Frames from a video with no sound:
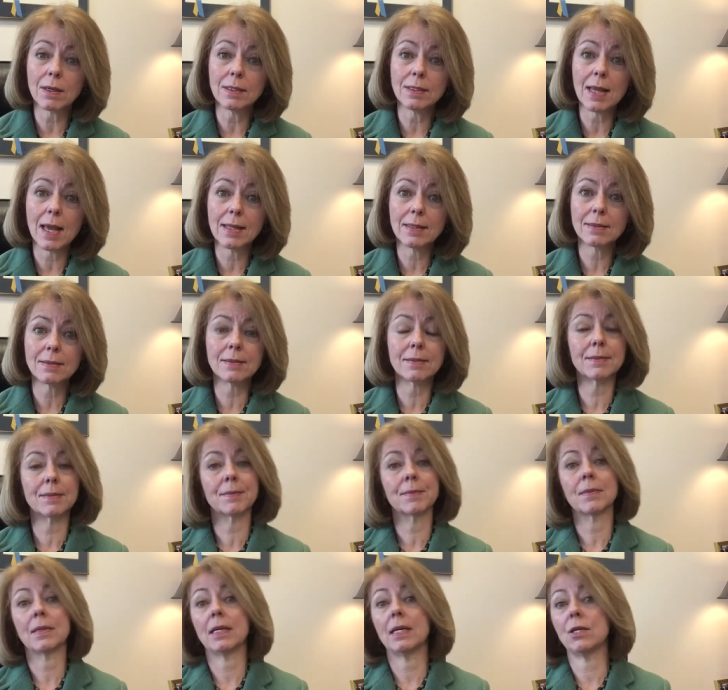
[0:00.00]
debts,
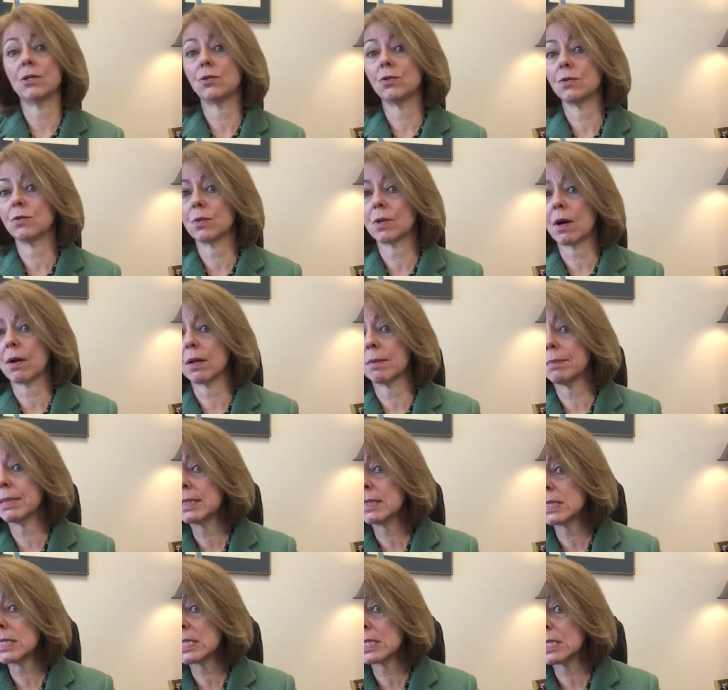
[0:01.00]
issues regarding
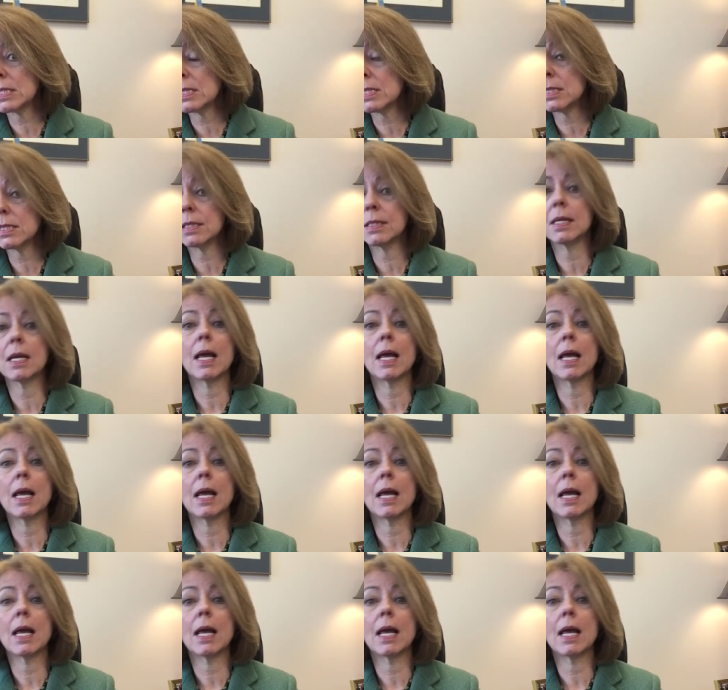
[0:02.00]
businesses,